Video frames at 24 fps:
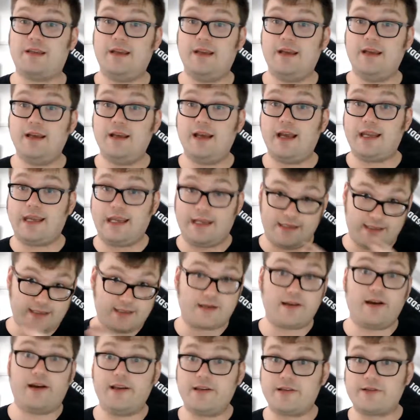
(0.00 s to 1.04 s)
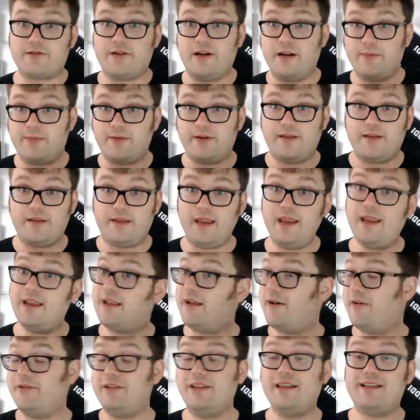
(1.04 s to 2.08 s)
against Skyscraper. There you
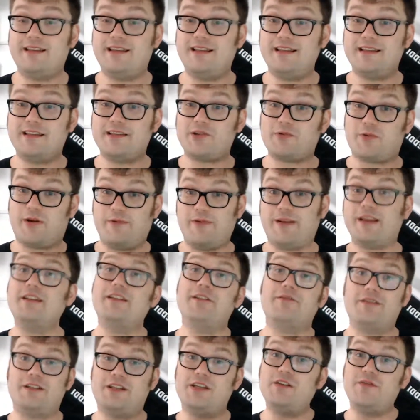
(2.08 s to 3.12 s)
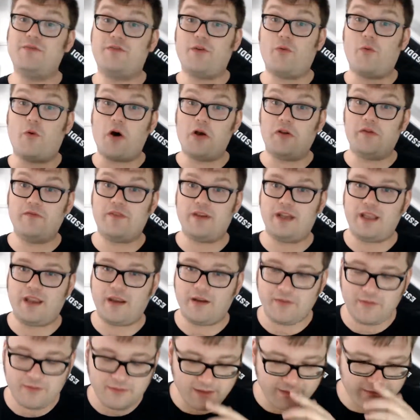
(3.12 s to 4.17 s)
go. This is why we can do a 2-for-1
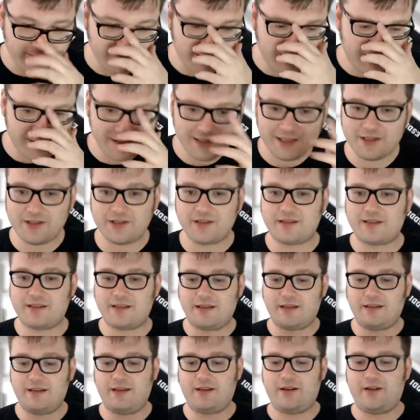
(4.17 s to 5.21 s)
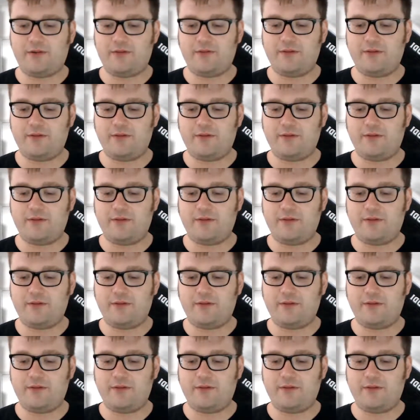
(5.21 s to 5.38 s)
video. We can just, you know,